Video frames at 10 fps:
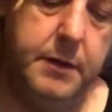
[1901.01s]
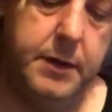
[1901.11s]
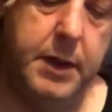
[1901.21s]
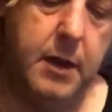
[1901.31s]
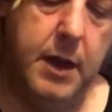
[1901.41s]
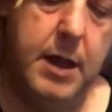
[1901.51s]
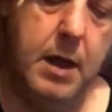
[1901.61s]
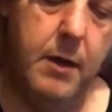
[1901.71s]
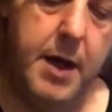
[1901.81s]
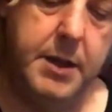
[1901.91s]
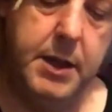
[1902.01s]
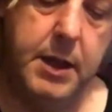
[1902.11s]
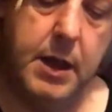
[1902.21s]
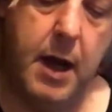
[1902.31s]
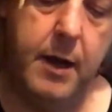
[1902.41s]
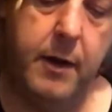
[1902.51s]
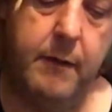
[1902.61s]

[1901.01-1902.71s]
so you got Leo energy going on